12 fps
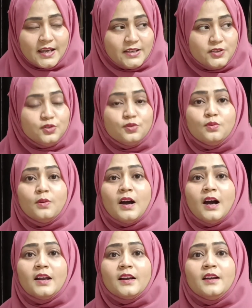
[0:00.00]
and you
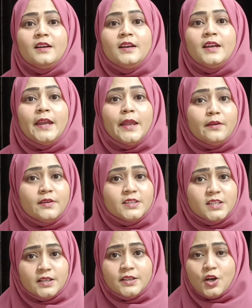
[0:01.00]
are
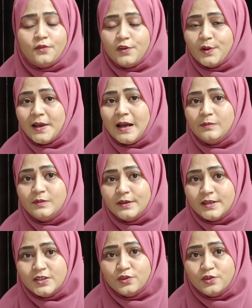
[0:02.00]
enriching your vocabulary.